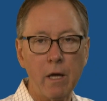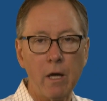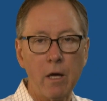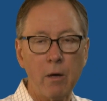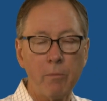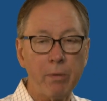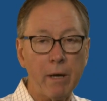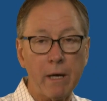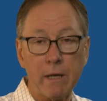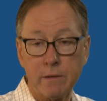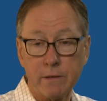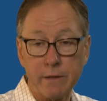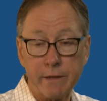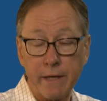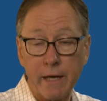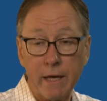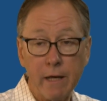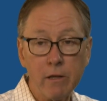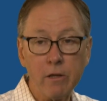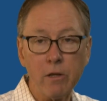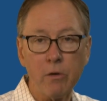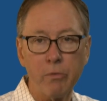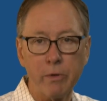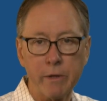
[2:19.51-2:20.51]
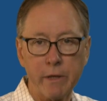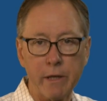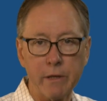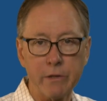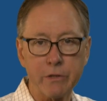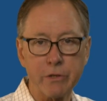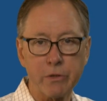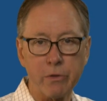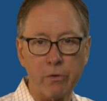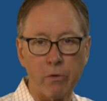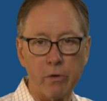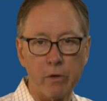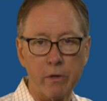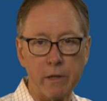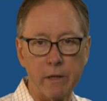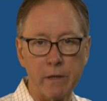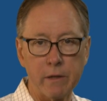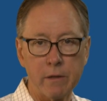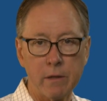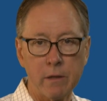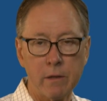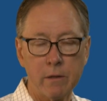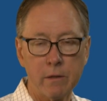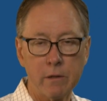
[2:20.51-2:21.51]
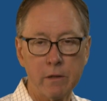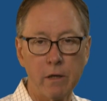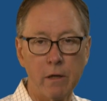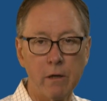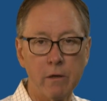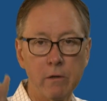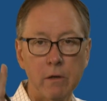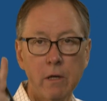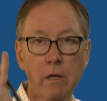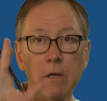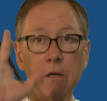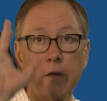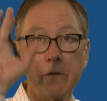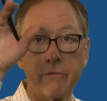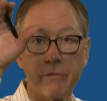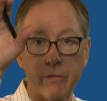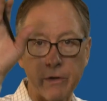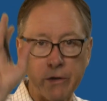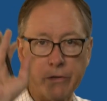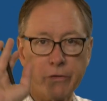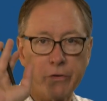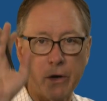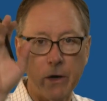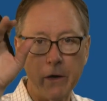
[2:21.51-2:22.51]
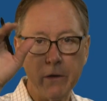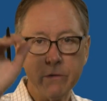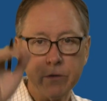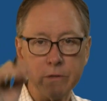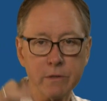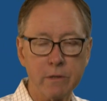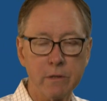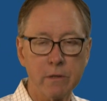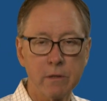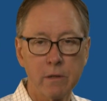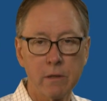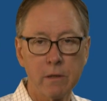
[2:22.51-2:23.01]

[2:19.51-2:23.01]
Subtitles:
But Kendall would get scored in, free throws,